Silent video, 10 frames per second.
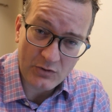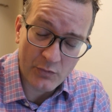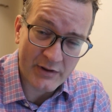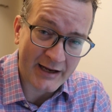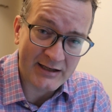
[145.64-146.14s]

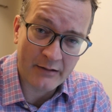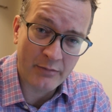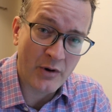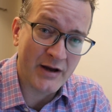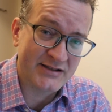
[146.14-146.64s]
with
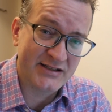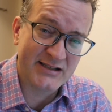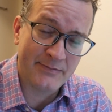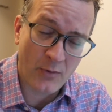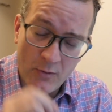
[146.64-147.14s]
AWS. The
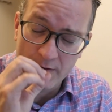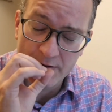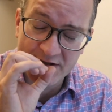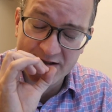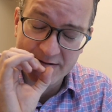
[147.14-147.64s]
support
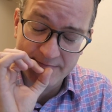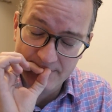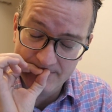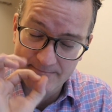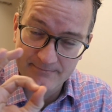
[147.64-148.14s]
is
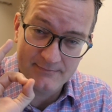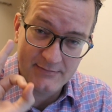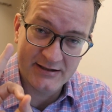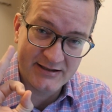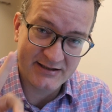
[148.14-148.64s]

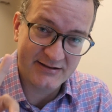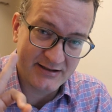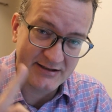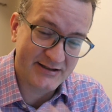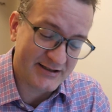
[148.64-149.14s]

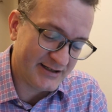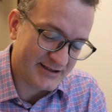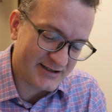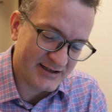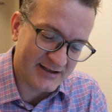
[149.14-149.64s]

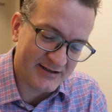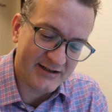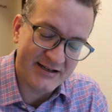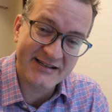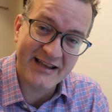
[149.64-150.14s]

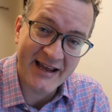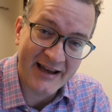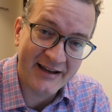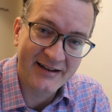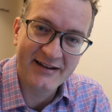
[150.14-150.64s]

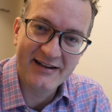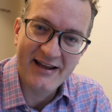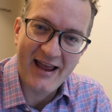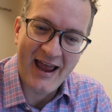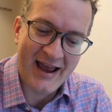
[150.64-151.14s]
there,
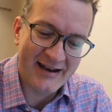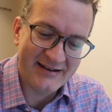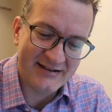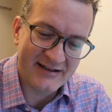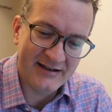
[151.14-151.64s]

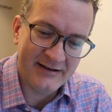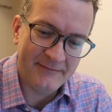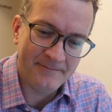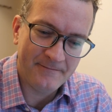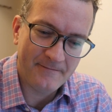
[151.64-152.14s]
and
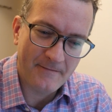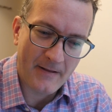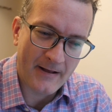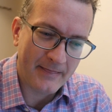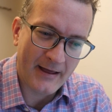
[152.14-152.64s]

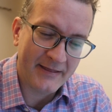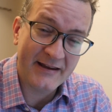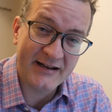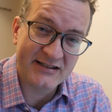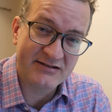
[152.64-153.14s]
I
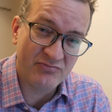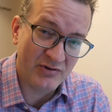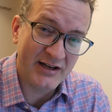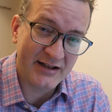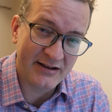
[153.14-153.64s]
think it's
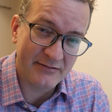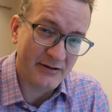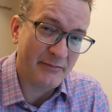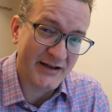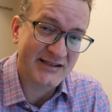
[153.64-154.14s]
really
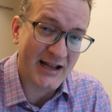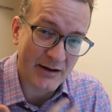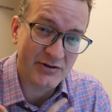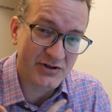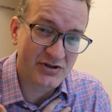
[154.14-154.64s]
the best
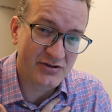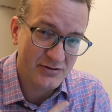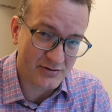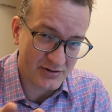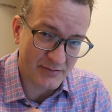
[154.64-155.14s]
language
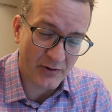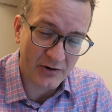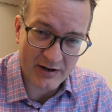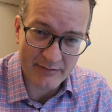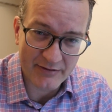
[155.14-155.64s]
to
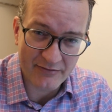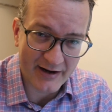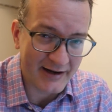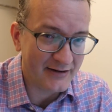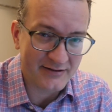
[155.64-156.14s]
program in
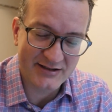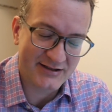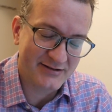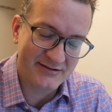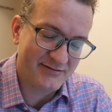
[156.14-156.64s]
right now.
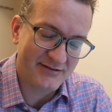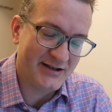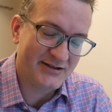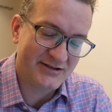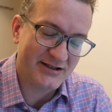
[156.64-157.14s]
It's
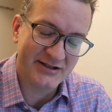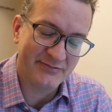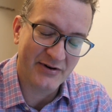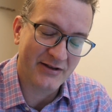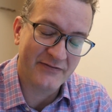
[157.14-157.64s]
such a
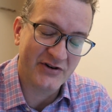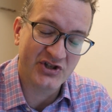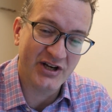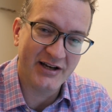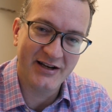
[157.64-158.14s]
breath of
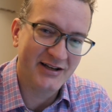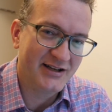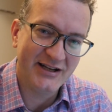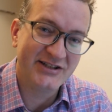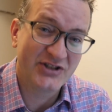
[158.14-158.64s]
fresh air.
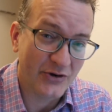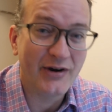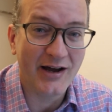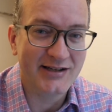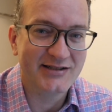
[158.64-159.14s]
It's so
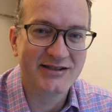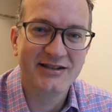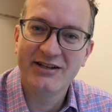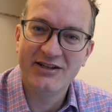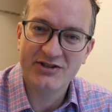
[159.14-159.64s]
nice.
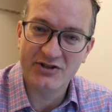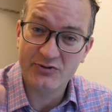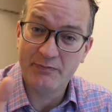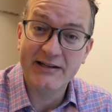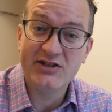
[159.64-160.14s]
So
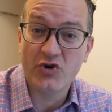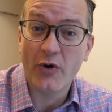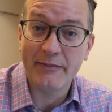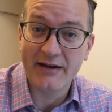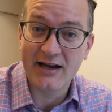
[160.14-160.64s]
please
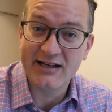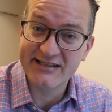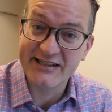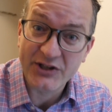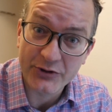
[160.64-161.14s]
join me,
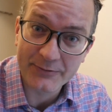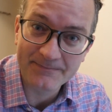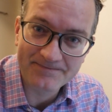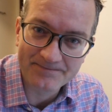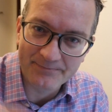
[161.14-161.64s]
guys. See
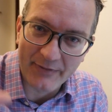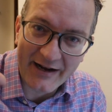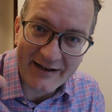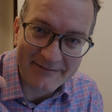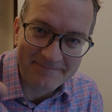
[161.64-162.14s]
you.
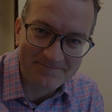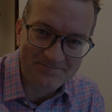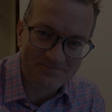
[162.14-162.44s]
Bye.